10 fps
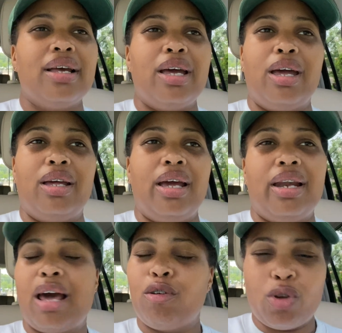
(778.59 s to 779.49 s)

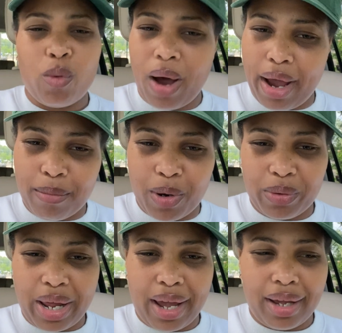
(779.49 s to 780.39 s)
and I don't know why I'm
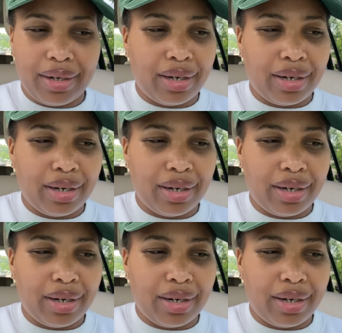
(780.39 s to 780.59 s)
on that.